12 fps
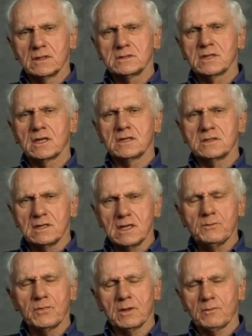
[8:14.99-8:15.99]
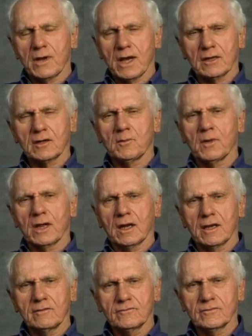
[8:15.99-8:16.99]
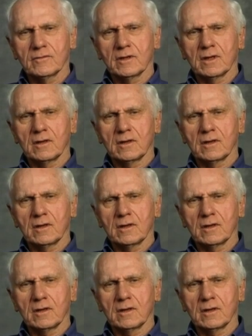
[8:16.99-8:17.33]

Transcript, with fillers: It's had a deep impact on my life.